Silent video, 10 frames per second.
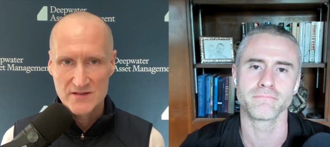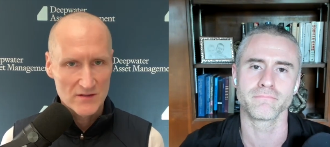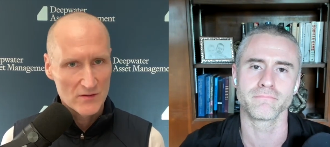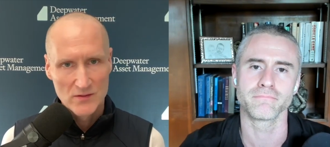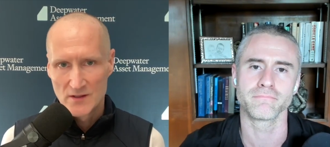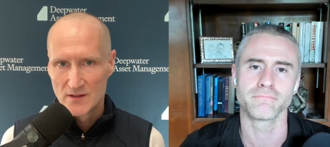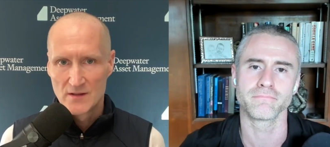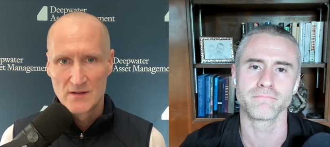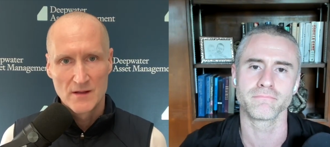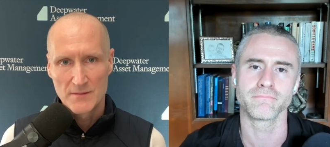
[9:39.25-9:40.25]
Speaker 1: So,
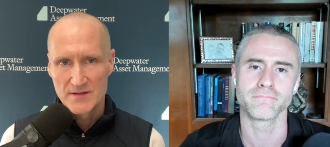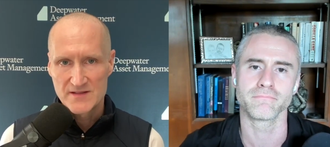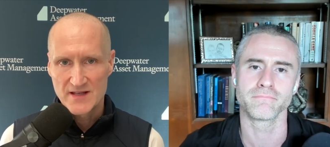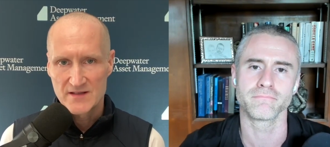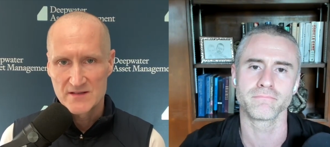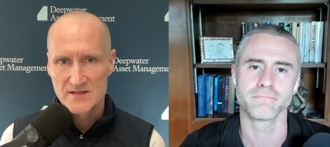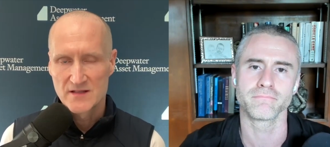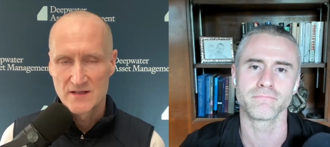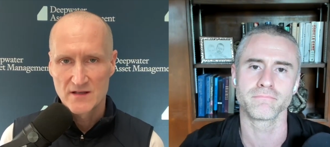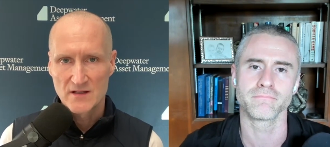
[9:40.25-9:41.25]
I mean, this has
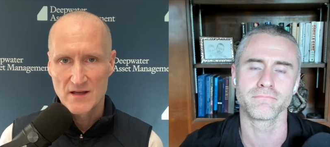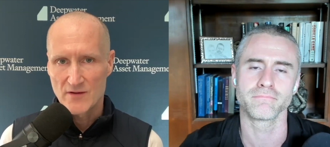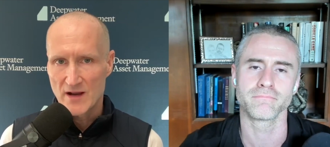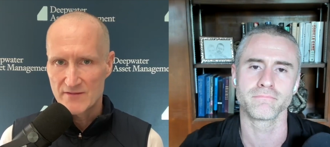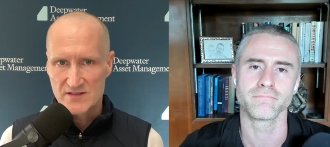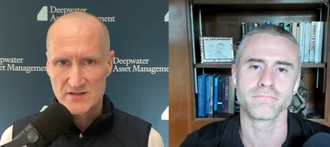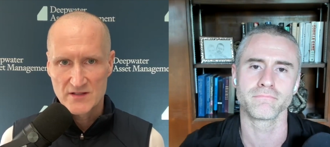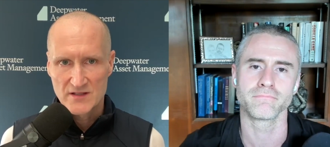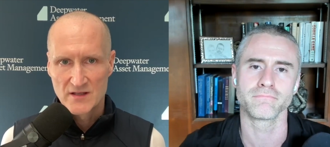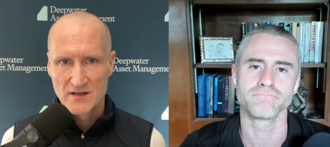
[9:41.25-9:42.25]
a lever.
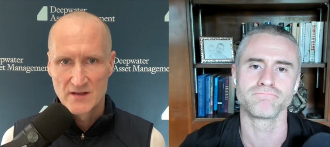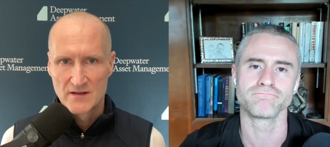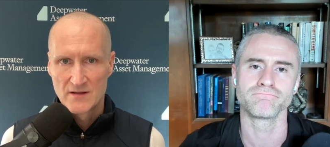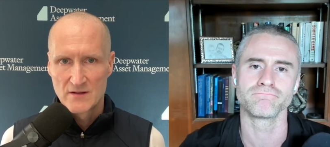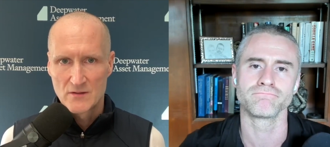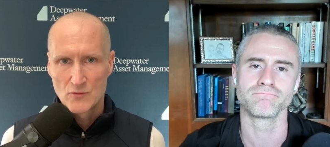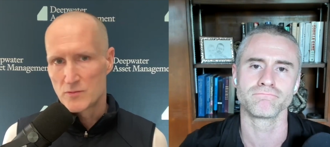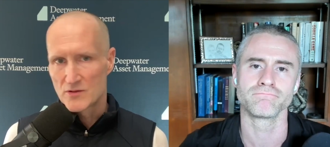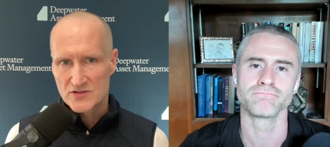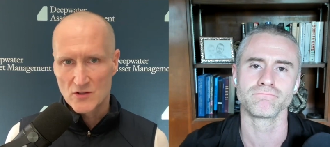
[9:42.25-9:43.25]
Obviously,
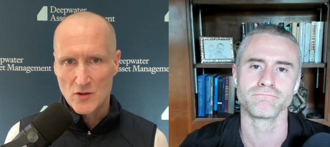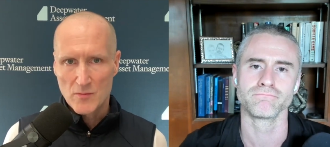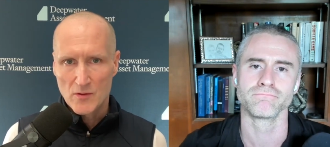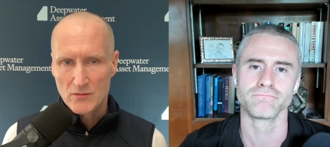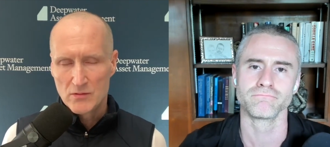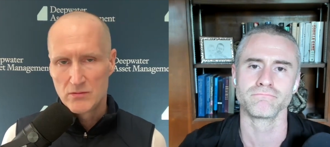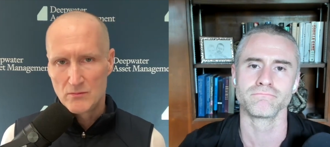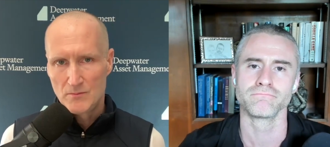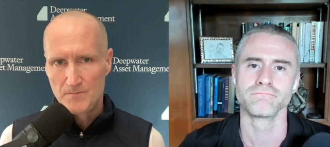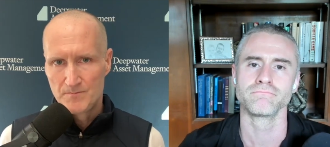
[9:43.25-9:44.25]
Uber's global.
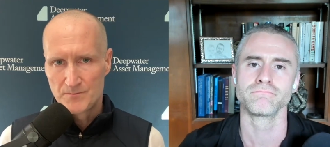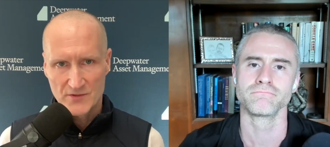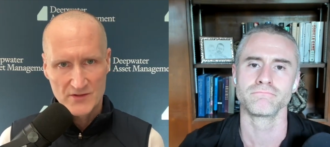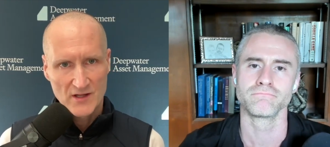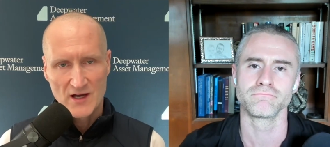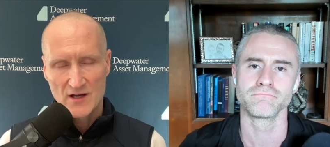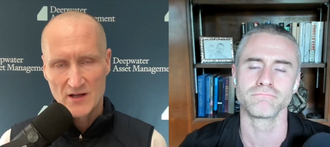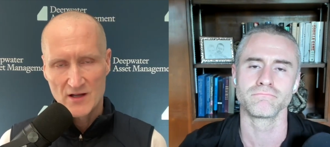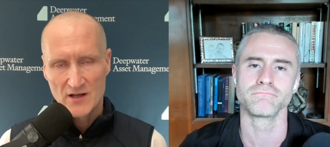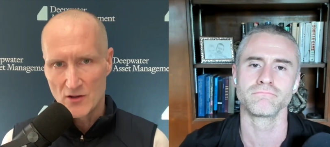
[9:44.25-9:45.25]
It's a, lot,
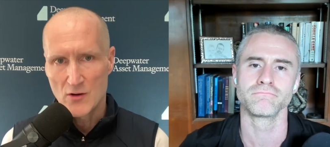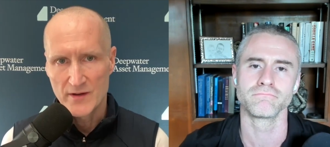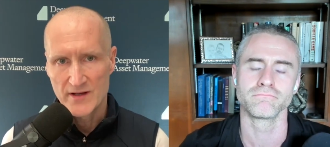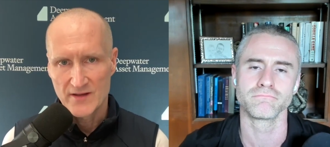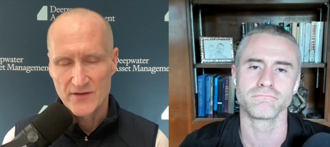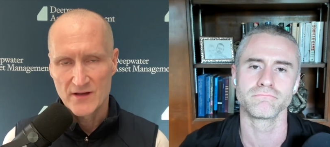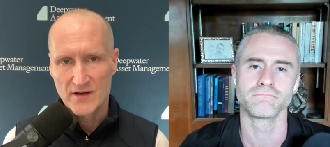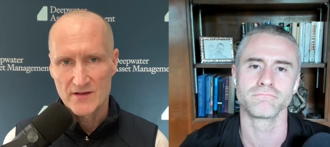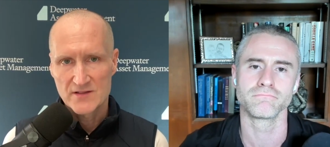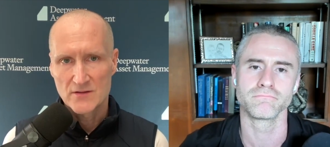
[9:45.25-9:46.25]
There's a long way to get
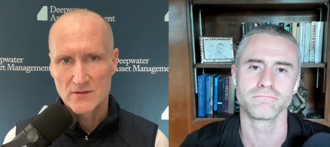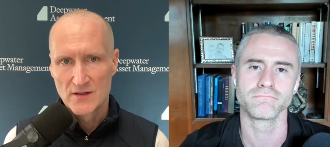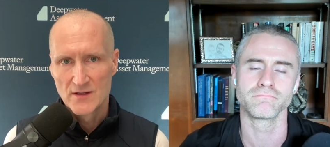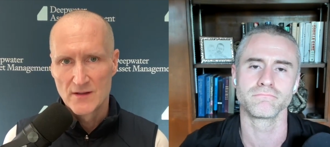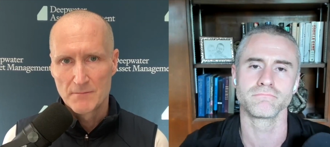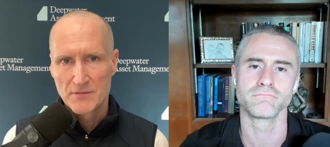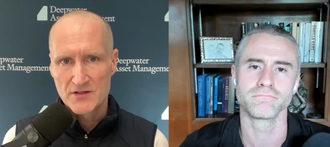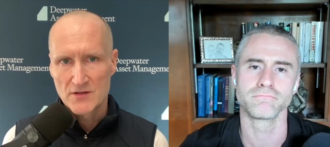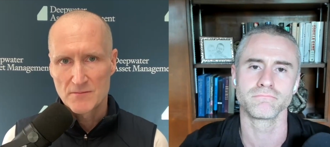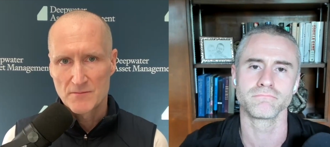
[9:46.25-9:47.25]
there. So, but
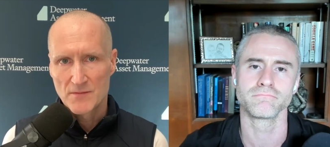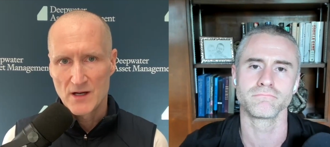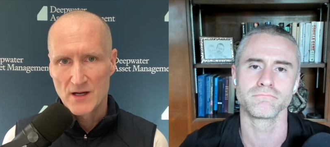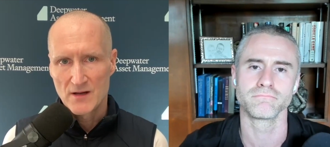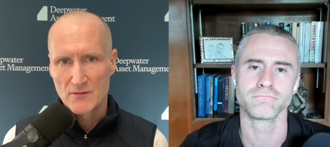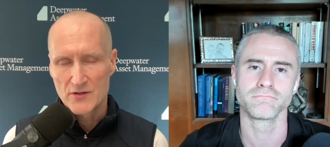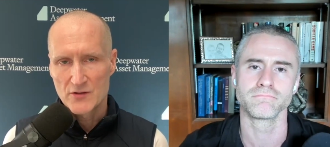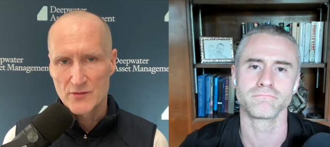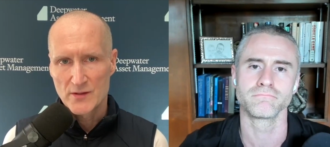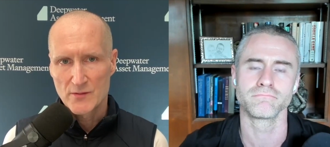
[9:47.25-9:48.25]
you're, uh, I would
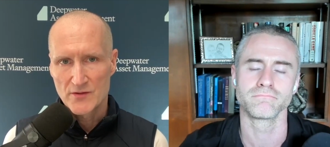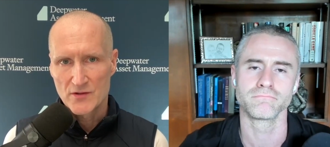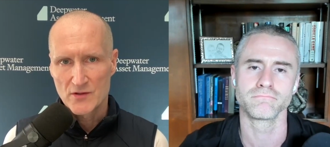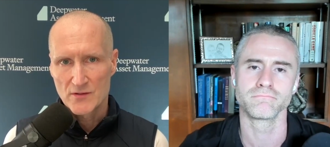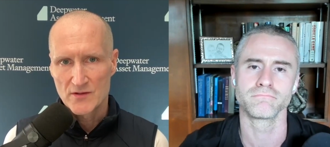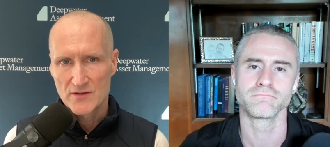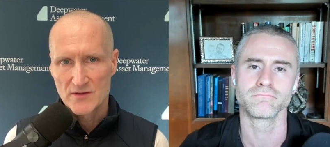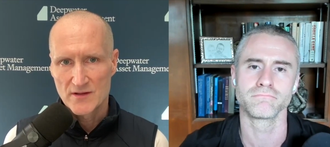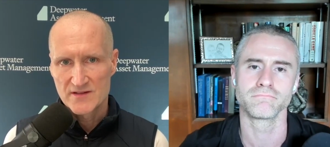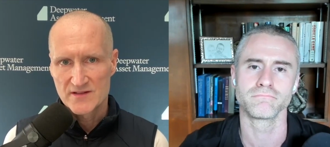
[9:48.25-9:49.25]
agree with your
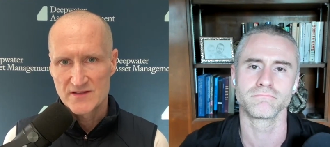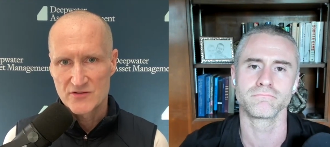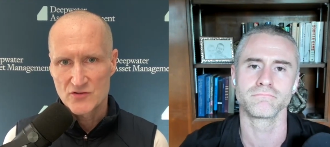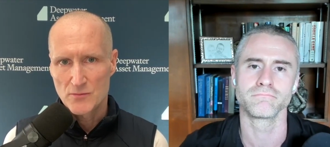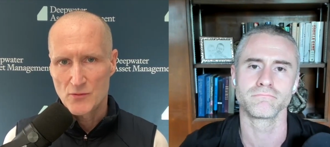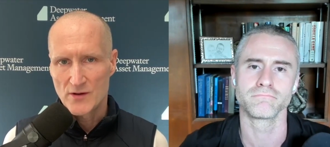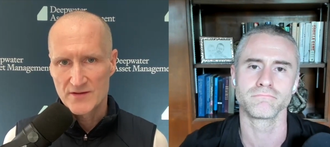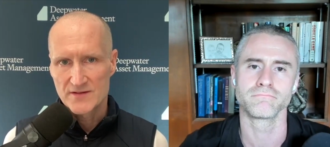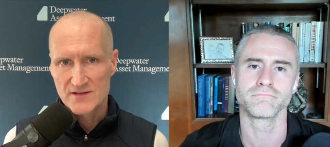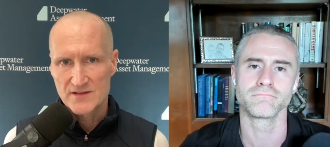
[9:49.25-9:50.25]
essential point
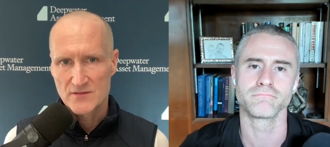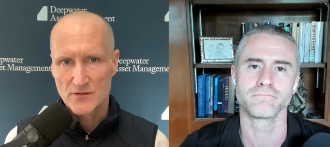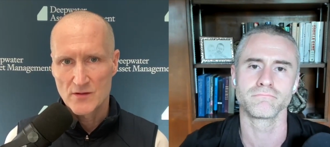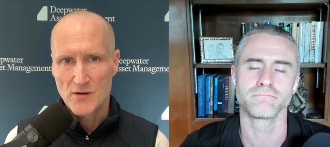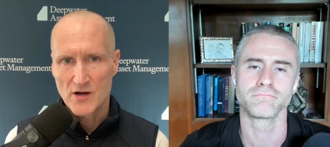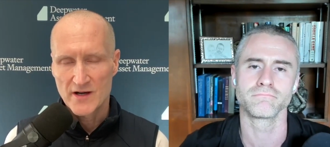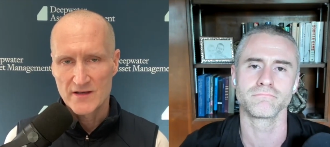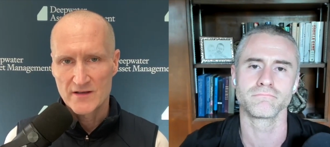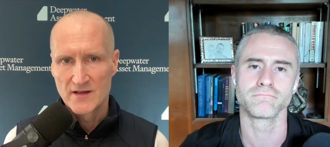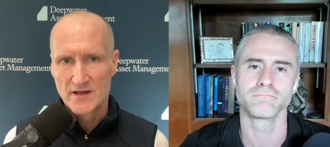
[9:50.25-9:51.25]
that this is a real market,
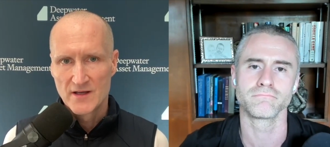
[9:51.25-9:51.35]
and